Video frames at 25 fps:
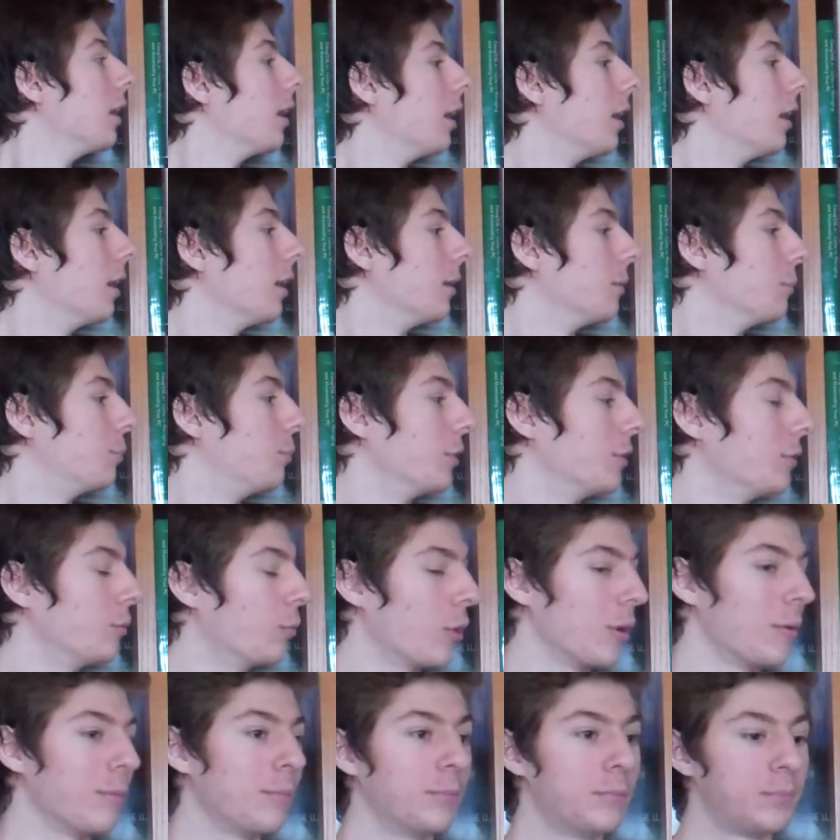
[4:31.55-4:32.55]
But
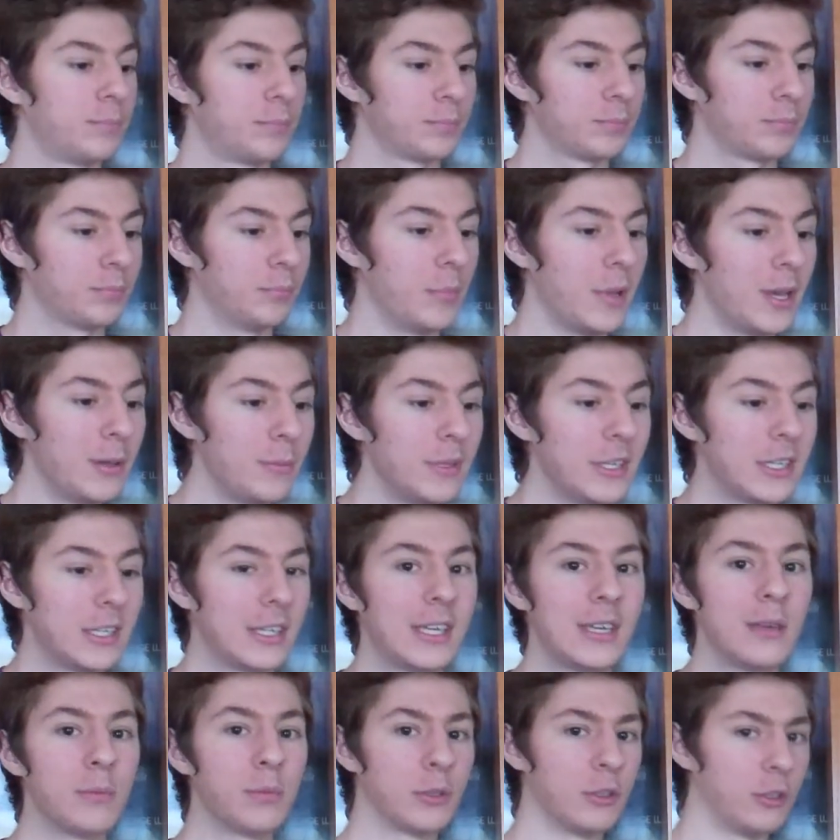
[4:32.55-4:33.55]
what made me
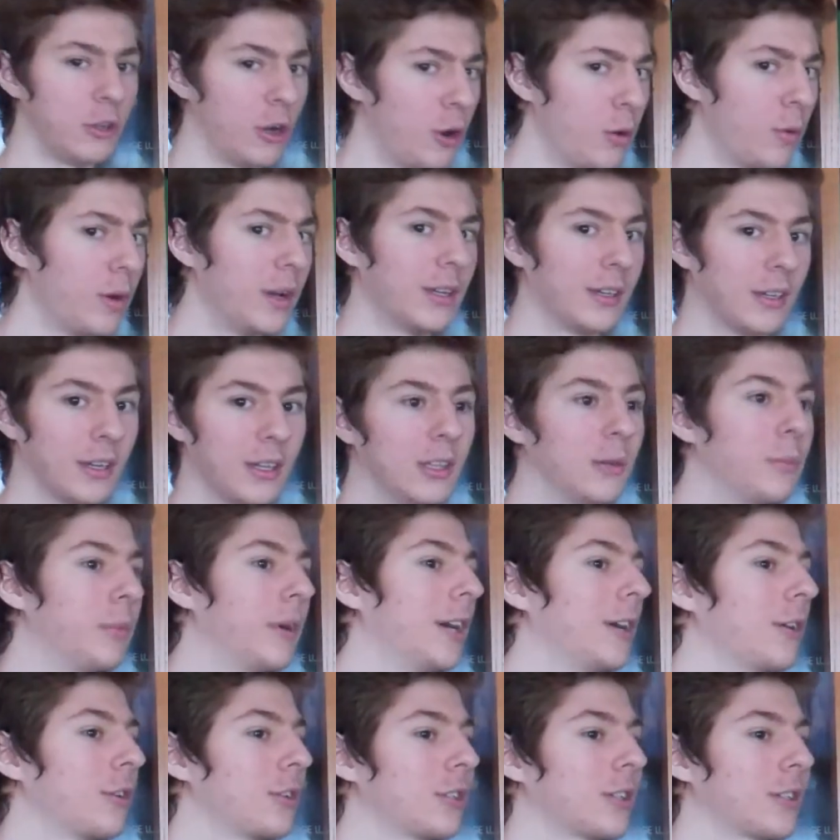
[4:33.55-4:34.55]
keep going in the
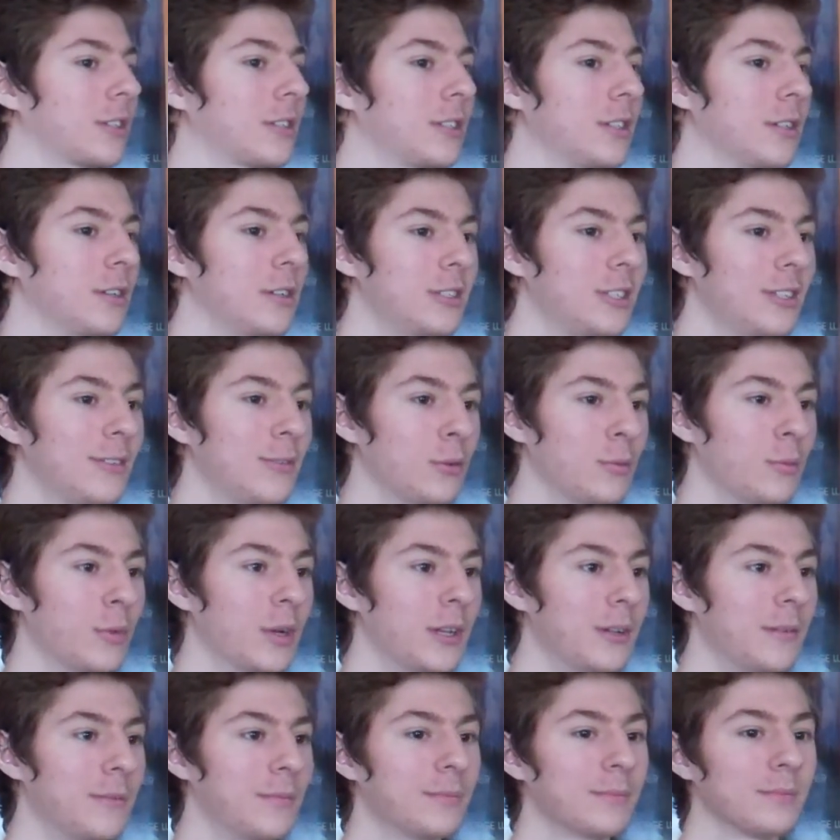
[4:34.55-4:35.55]
BioShock series, even
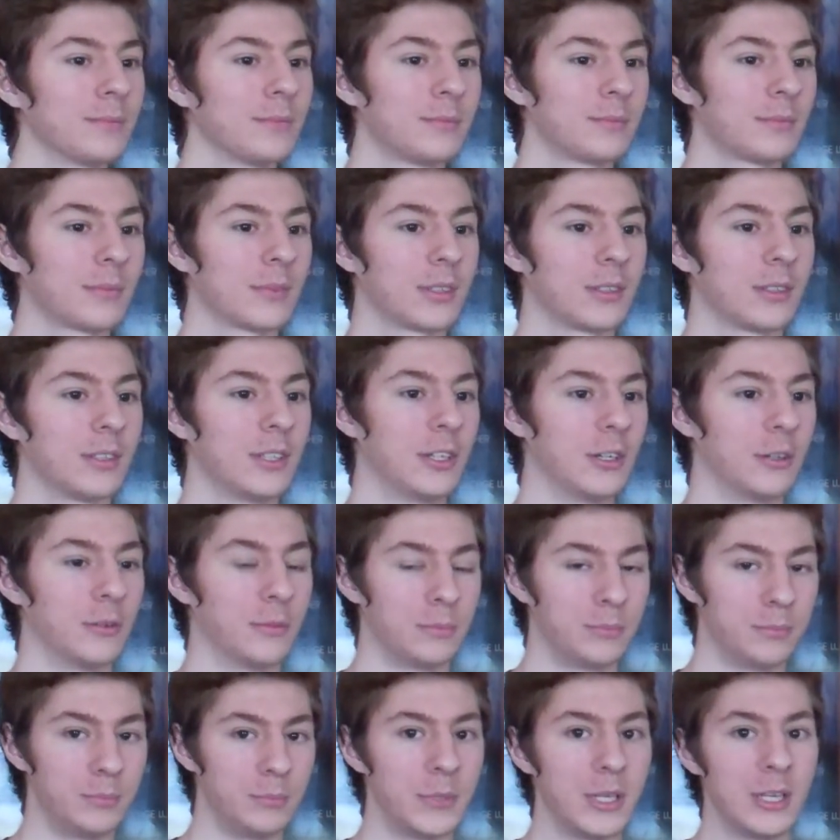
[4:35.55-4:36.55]
when, you
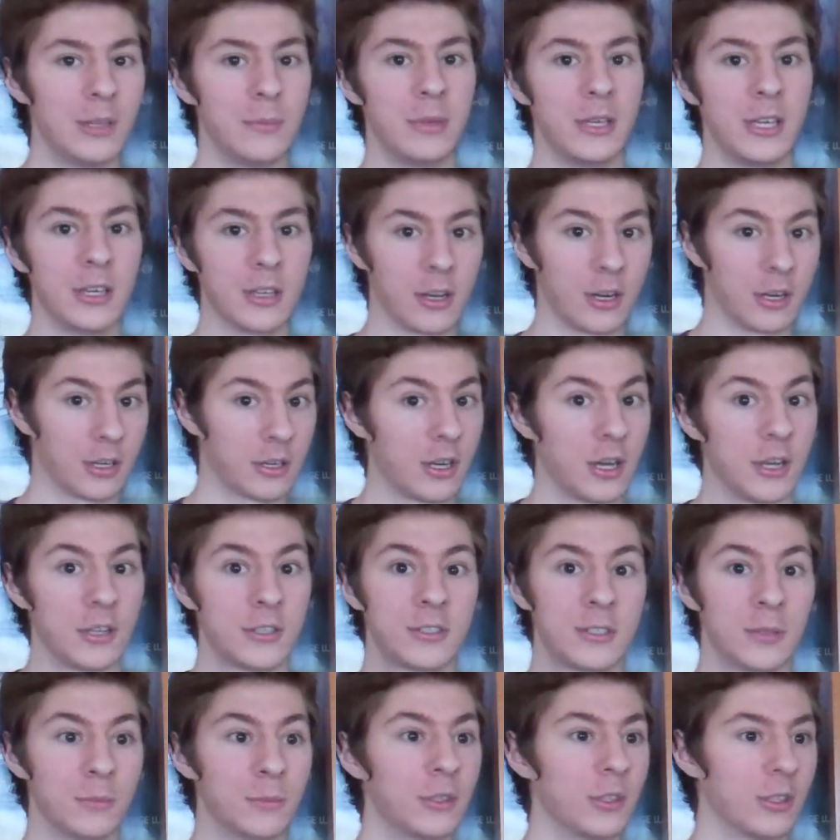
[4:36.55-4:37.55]
know, me being
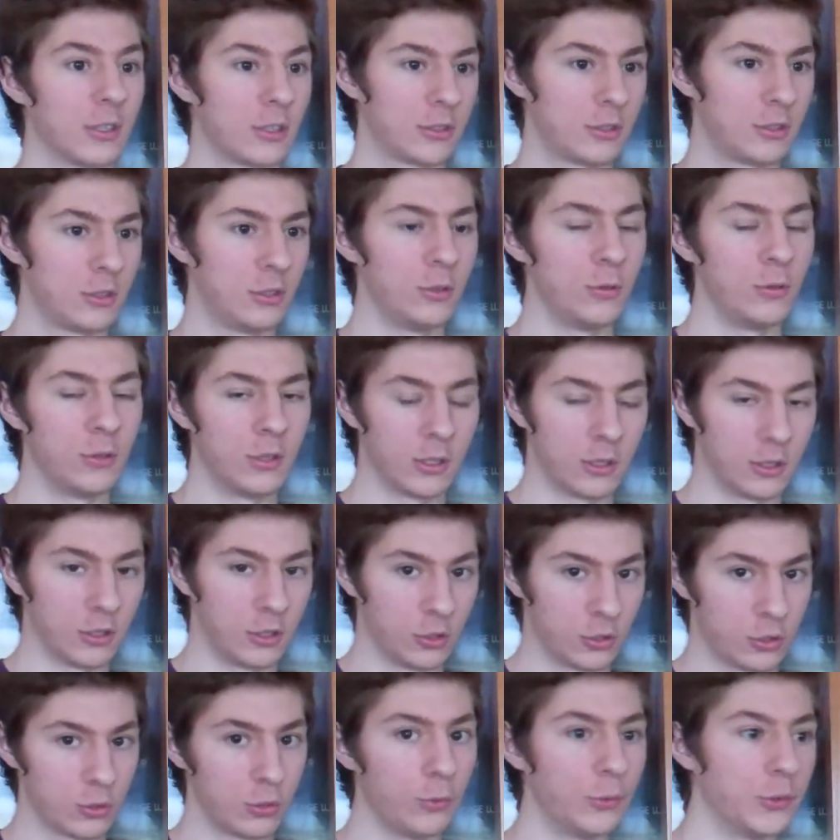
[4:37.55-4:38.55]
unaccustomed to the
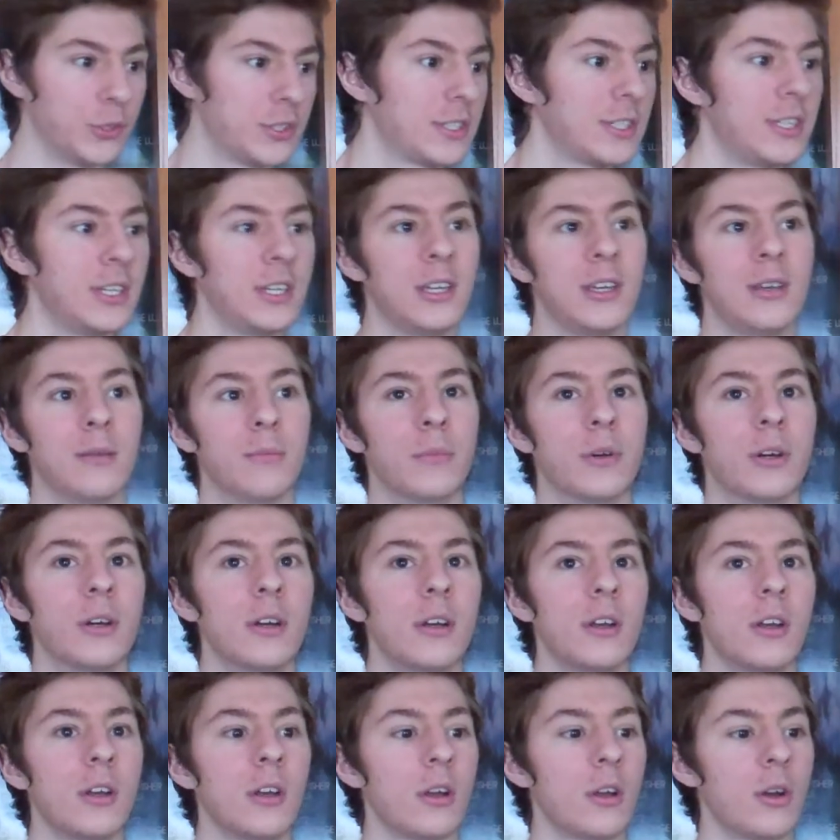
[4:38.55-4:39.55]
control scheme,
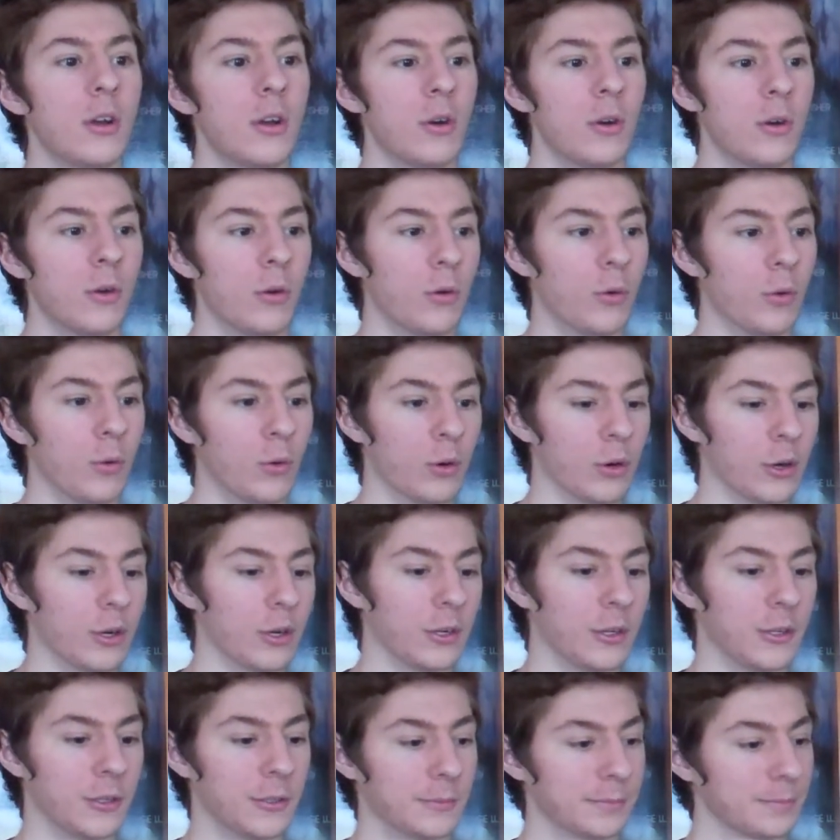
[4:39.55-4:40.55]

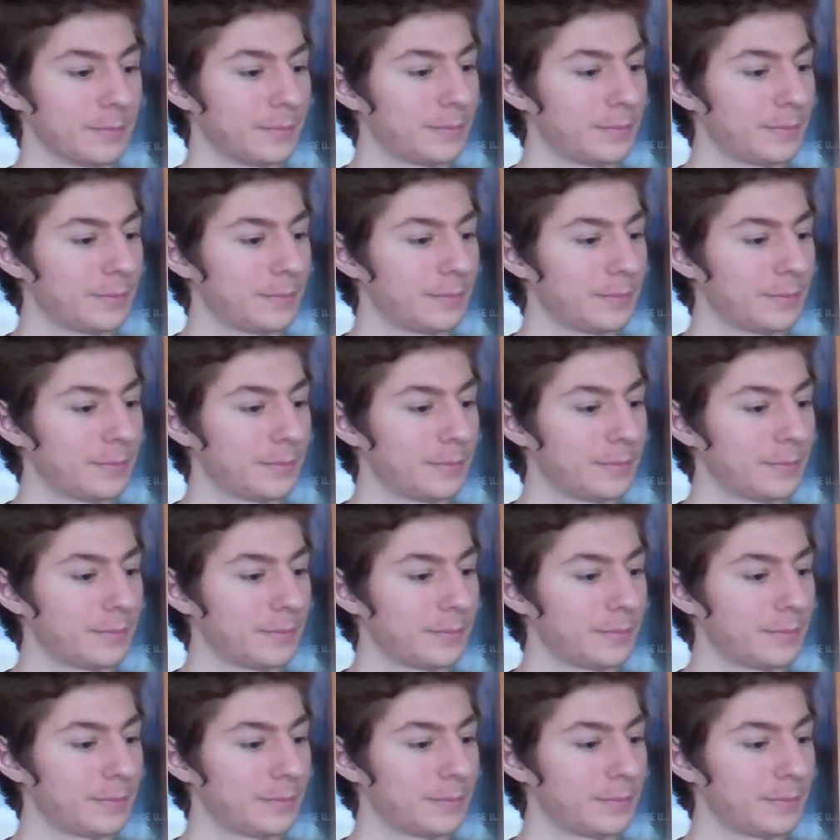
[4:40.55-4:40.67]
or,